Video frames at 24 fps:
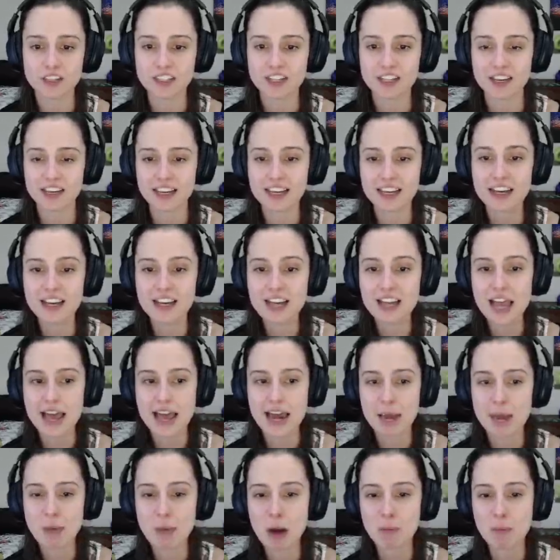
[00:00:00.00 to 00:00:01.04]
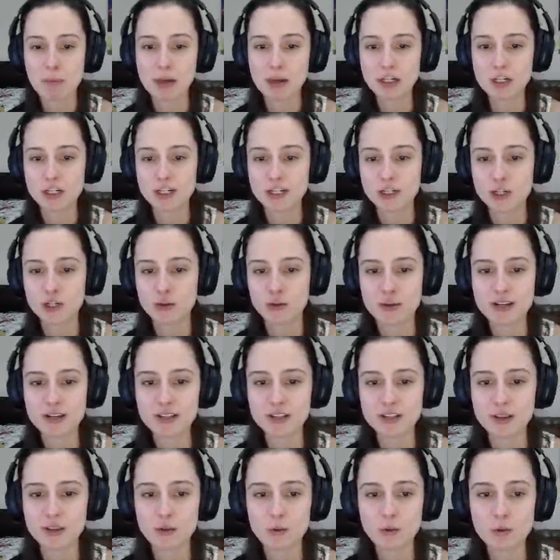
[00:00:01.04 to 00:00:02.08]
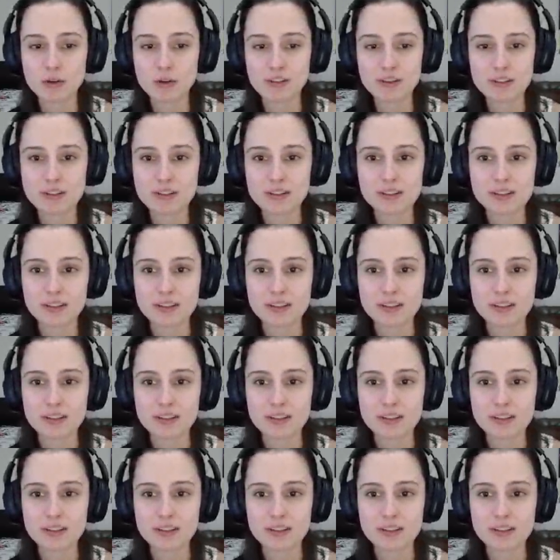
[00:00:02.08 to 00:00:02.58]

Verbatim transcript: done it, and I'm out punching trees in the woods.